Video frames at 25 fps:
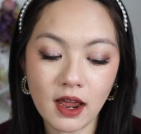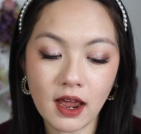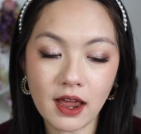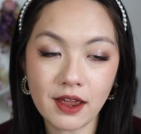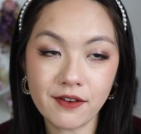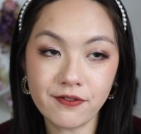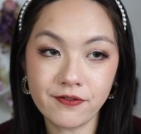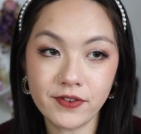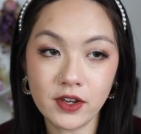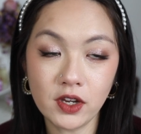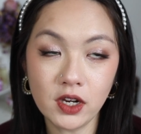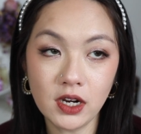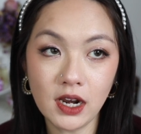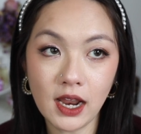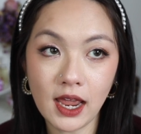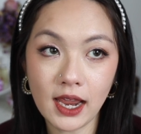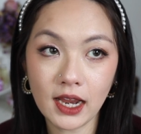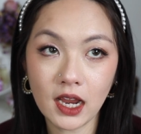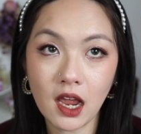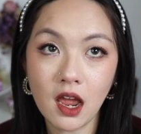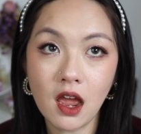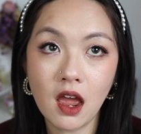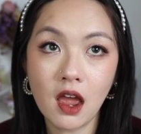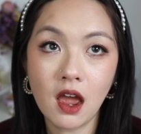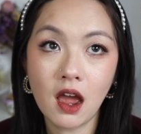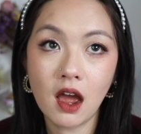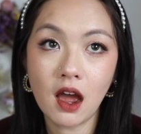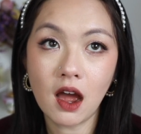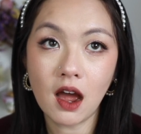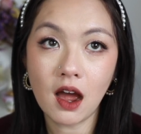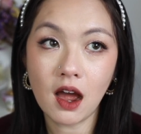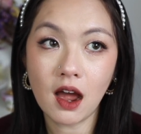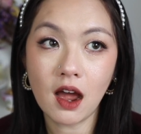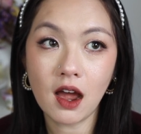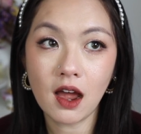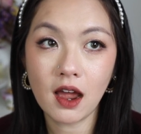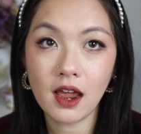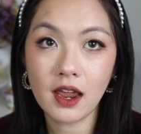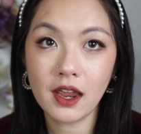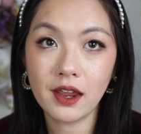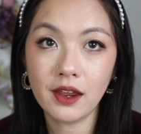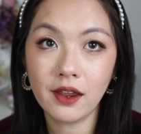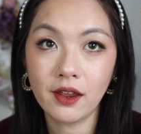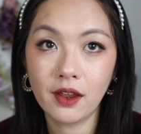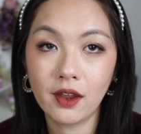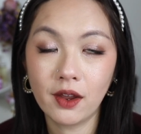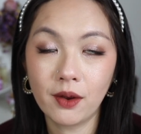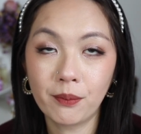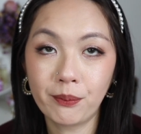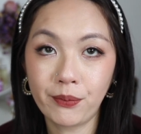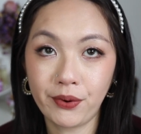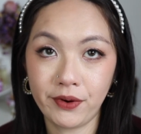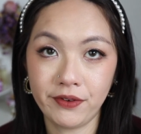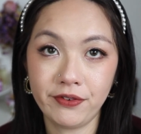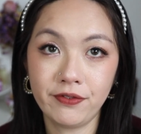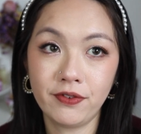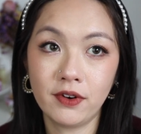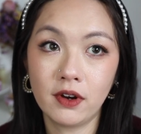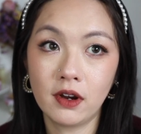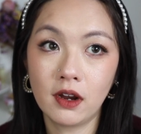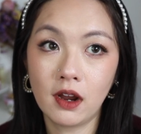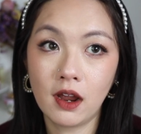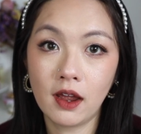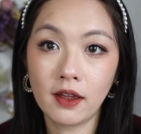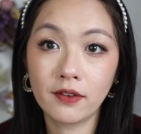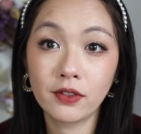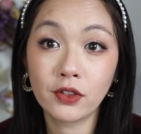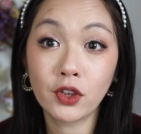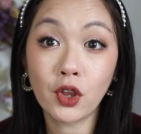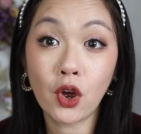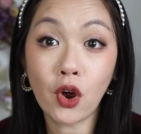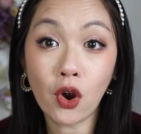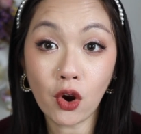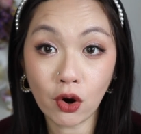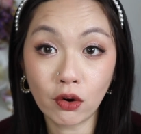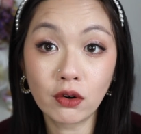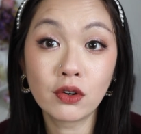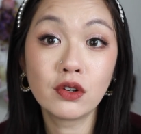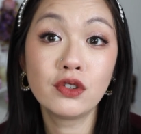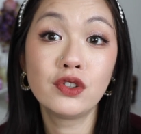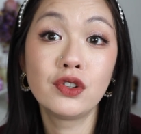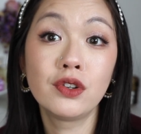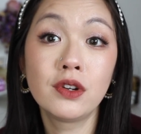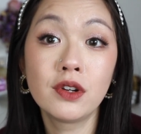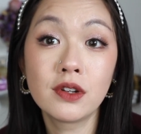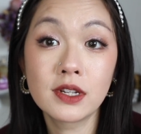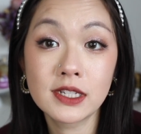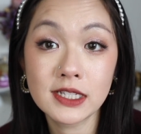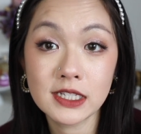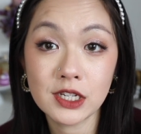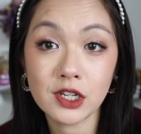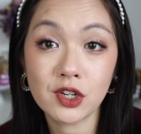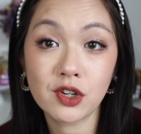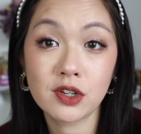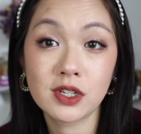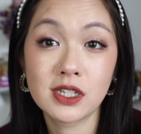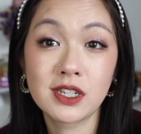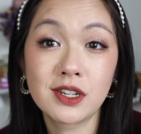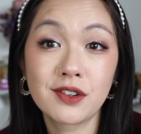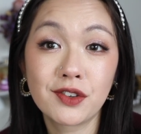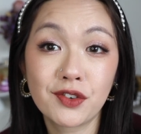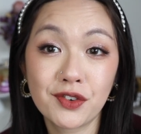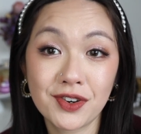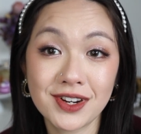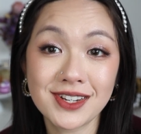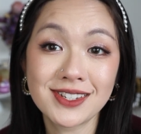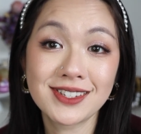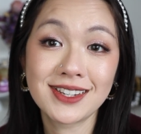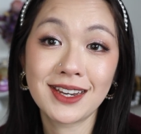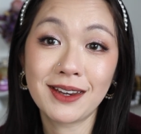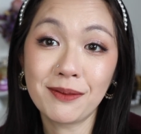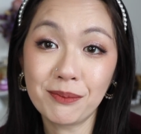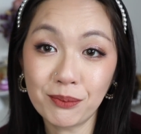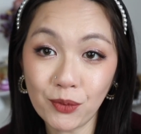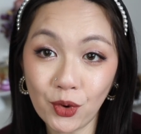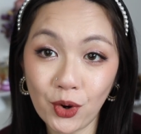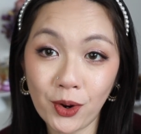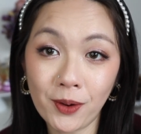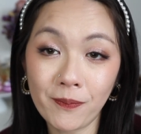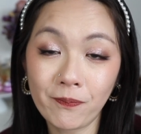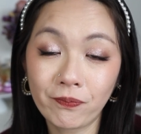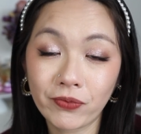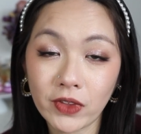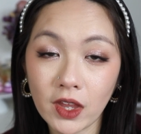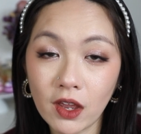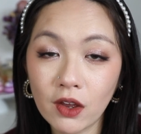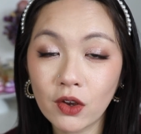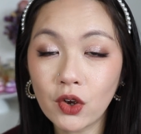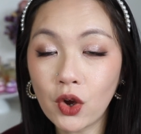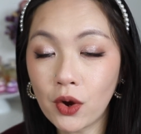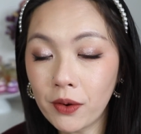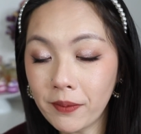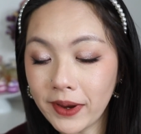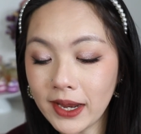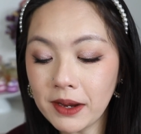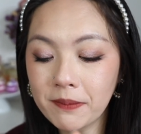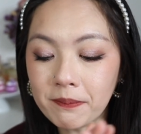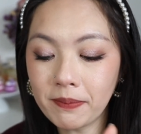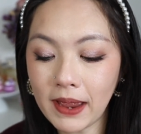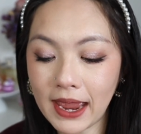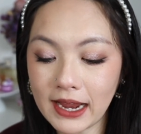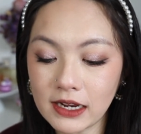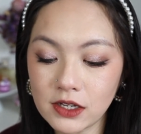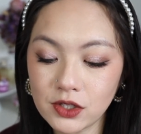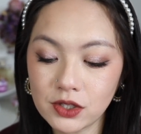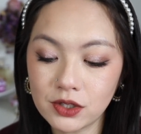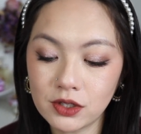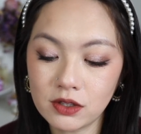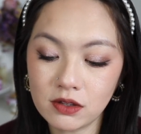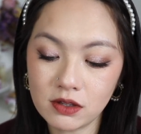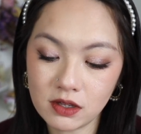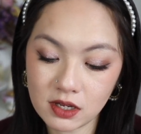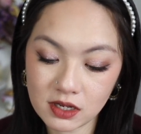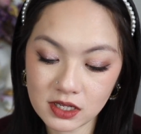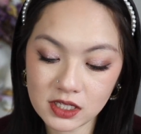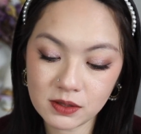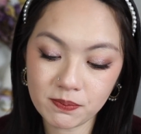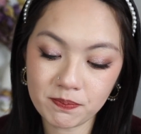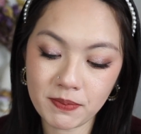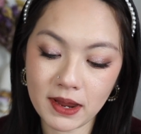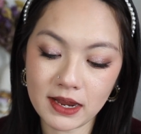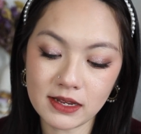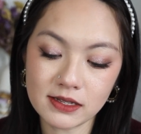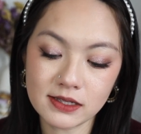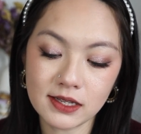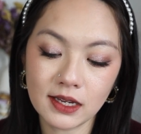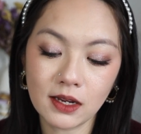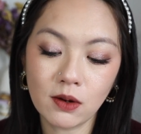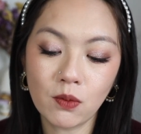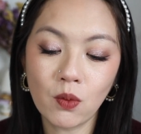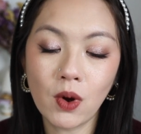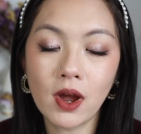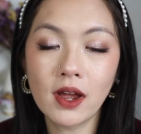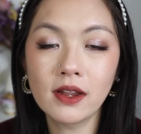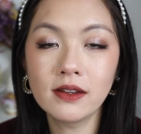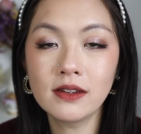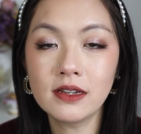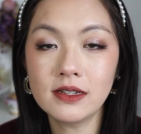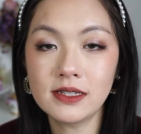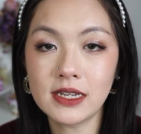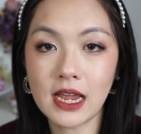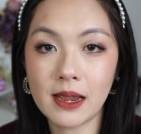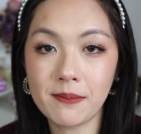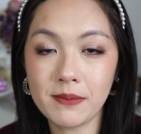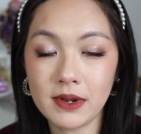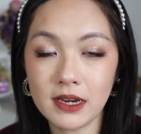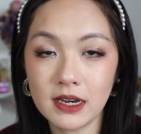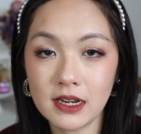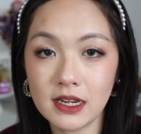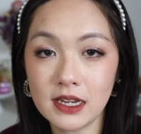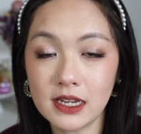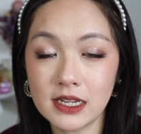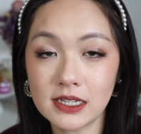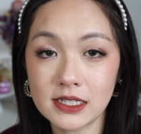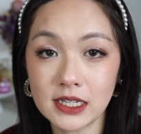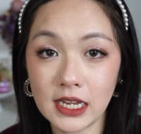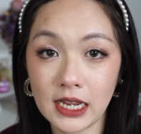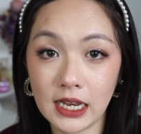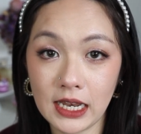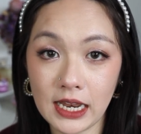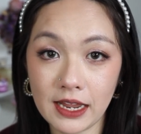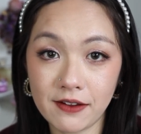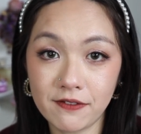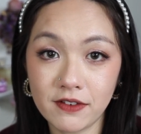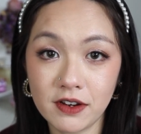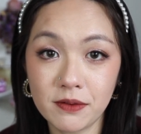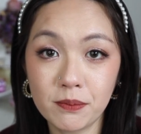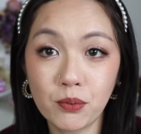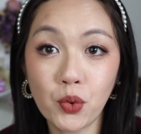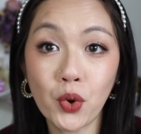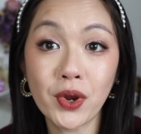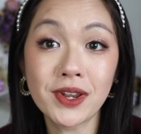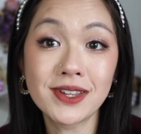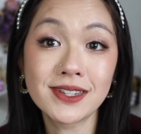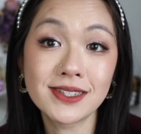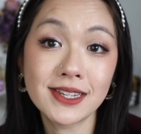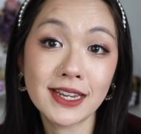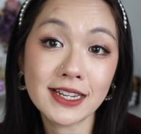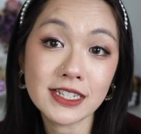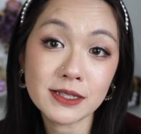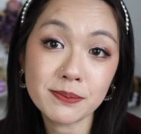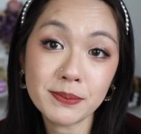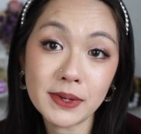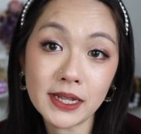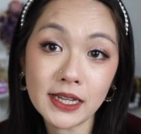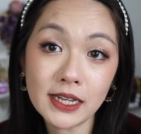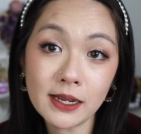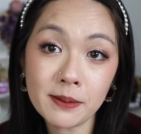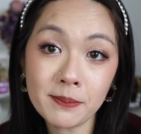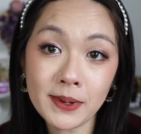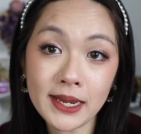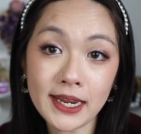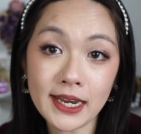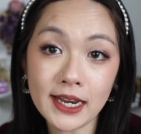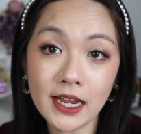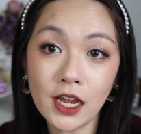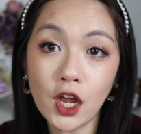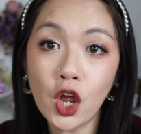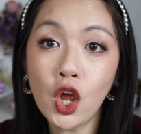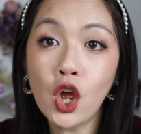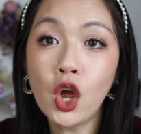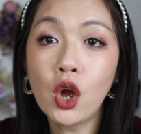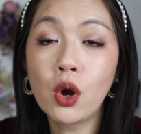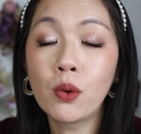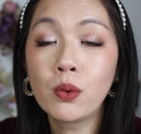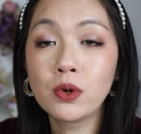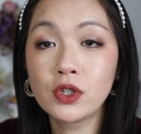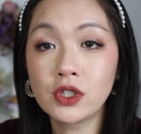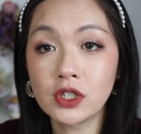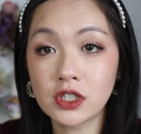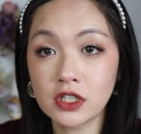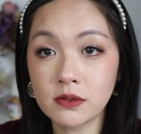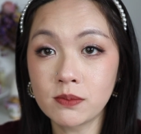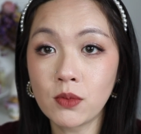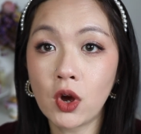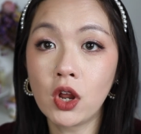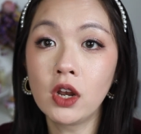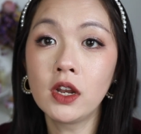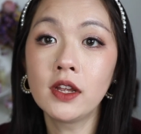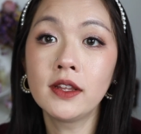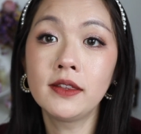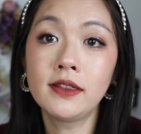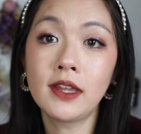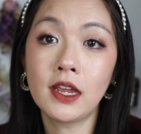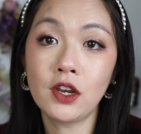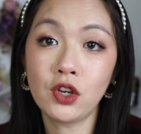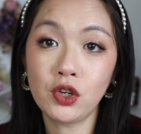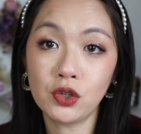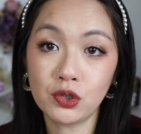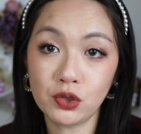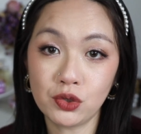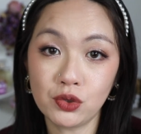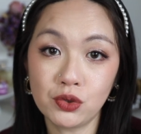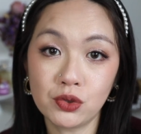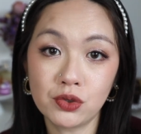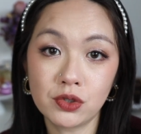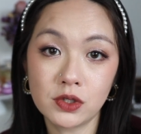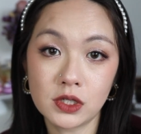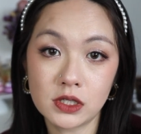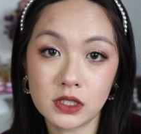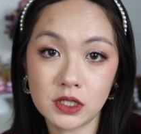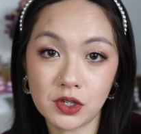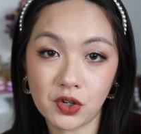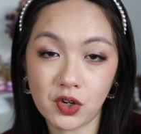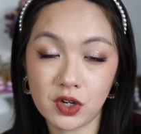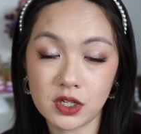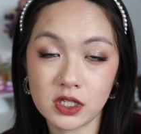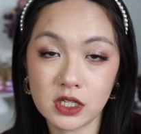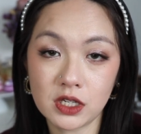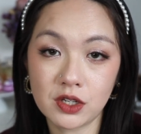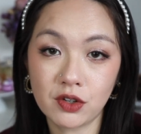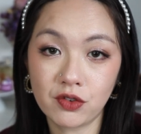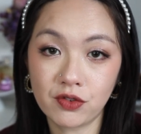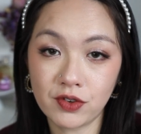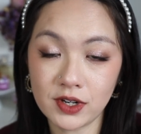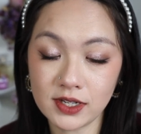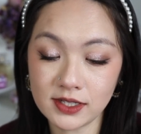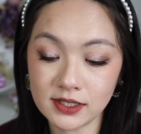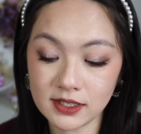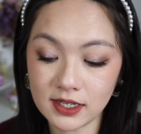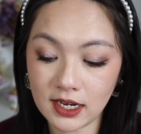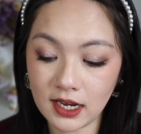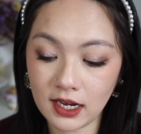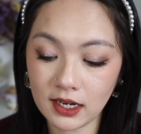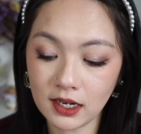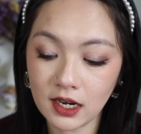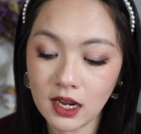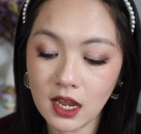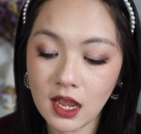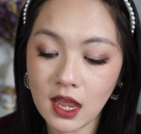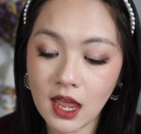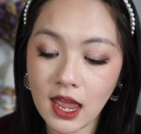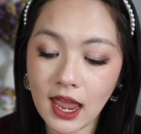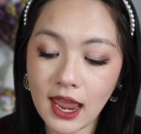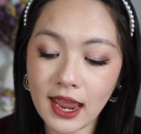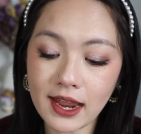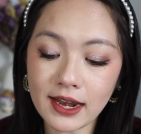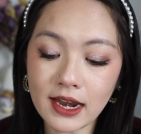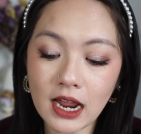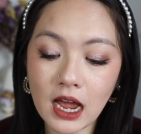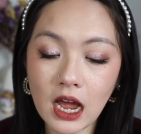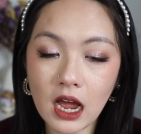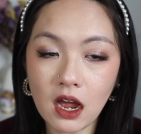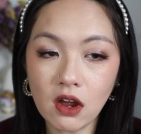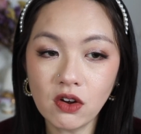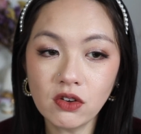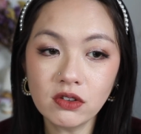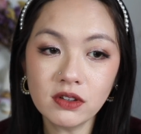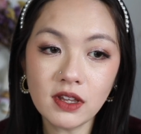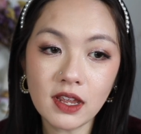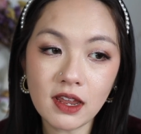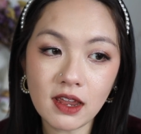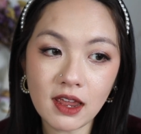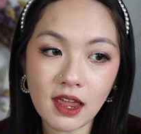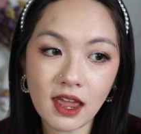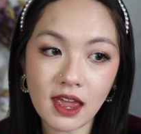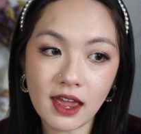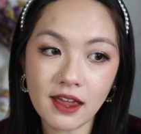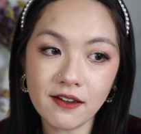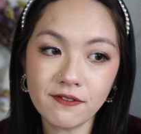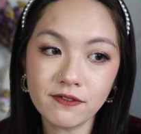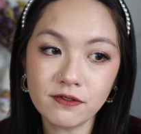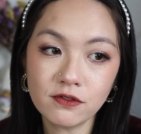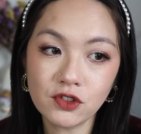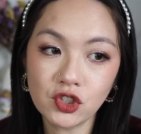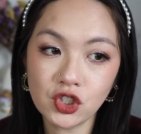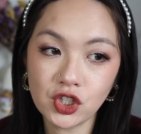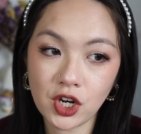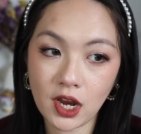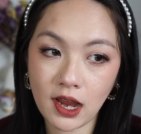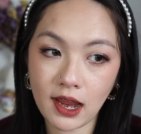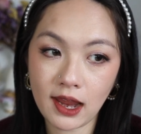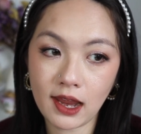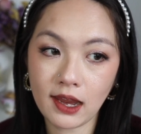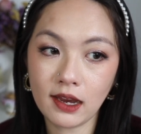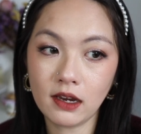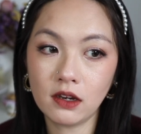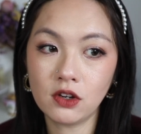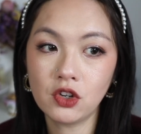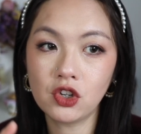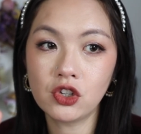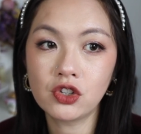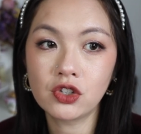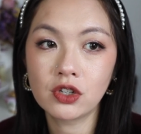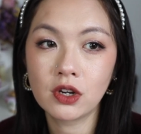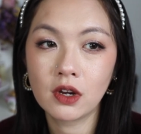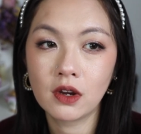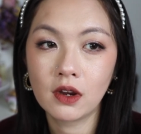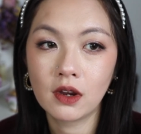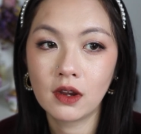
I feel like I prefer the original Secretive Kristin more. Going back to this basic one, the diameter is 11.6mm, which is smaller than your usual Secretive Kristin. And how they have changed